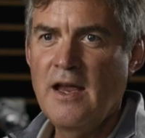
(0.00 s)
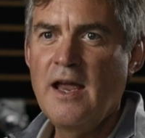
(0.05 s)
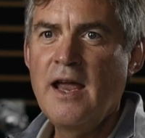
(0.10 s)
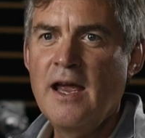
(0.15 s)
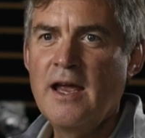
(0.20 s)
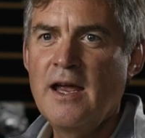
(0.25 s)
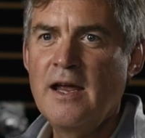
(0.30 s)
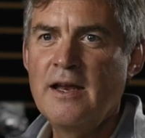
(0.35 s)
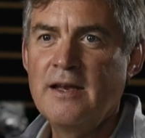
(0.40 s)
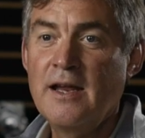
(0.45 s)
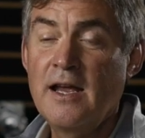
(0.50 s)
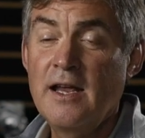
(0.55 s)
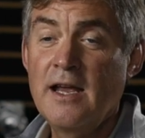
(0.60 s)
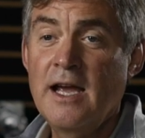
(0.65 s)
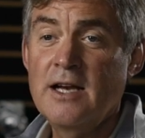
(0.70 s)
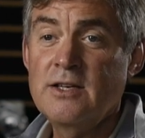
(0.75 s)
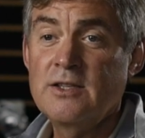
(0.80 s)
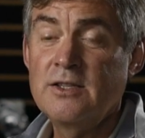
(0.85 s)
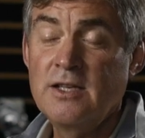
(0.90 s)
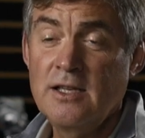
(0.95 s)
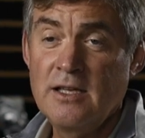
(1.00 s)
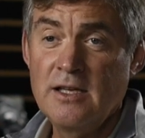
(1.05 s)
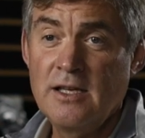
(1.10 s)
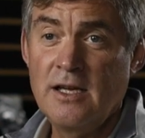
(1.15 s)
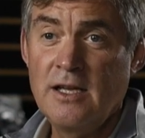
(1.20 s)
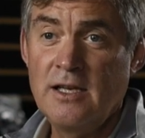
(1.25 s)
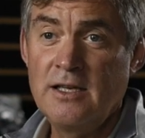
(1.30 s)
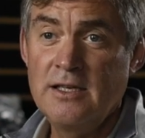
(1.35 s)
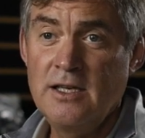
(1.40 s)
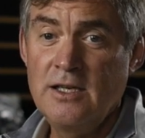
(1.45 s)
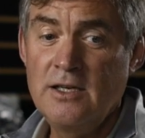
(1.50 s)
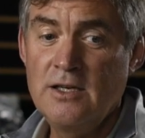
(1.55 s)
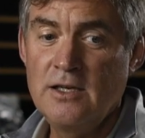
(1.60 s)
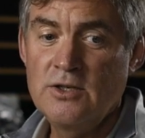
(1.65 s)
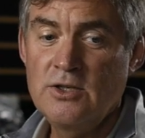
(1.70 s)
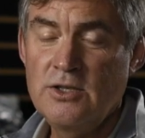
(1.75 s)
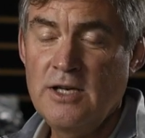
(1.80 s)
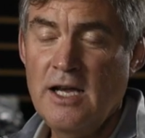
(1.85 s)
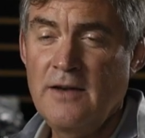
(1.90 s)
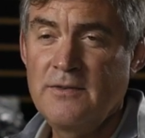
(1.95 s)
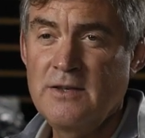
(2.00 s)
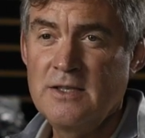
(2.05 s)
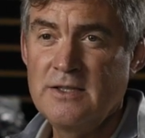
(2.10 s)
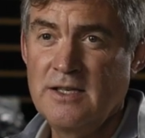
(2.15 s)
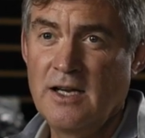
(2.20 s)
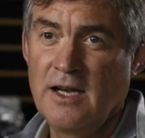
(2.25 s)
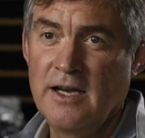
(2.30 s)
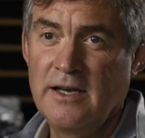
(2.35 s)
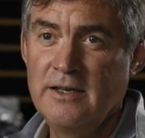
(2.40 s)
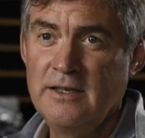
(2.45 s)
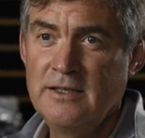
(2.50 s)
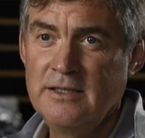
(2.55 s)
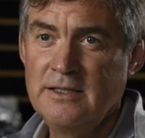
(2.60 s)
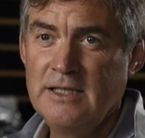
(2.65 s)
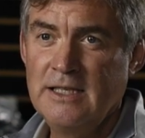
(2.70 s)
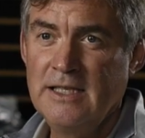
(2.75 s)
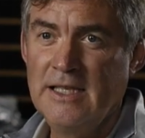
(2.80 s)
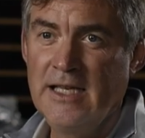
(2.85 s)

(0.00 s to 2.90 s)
and actually the lead shaft designer.